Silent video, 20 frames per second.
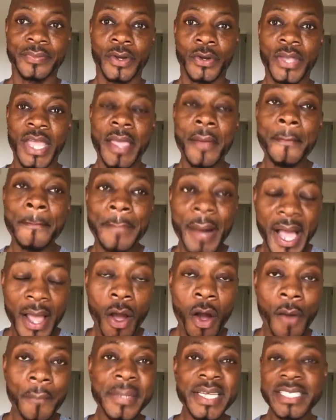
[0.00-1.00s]
okay, by
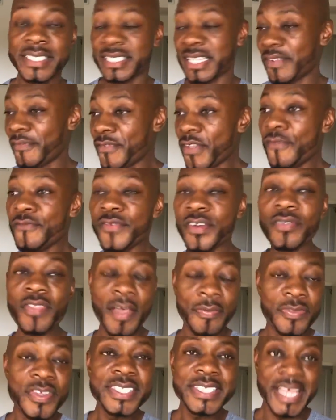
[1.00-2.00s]
all means, if you feel
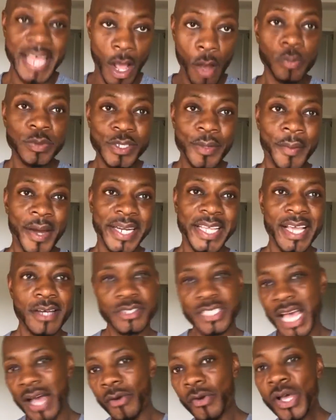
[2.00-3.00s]
that this can help somebody
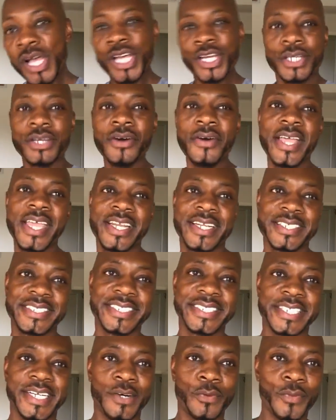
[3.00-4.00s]
else out, go ahead and
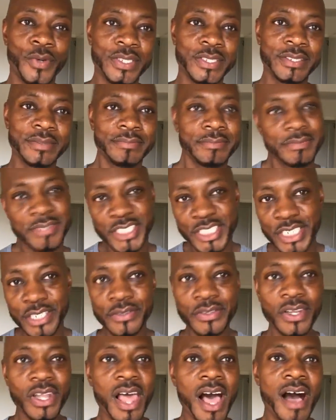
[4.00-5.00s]
share it with them.
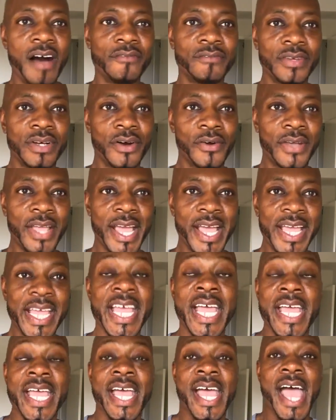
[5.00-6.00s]
Share the love, okay?
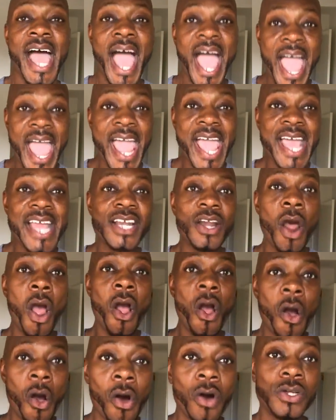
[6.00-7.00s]
And
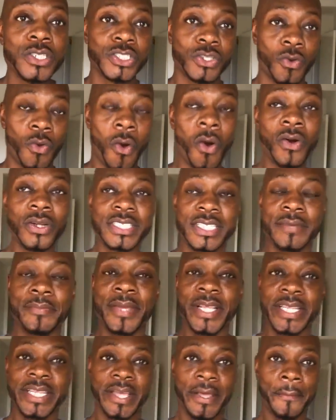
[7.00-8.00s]
also,
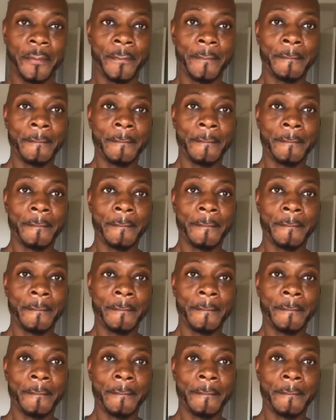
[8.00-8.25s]
ultimately,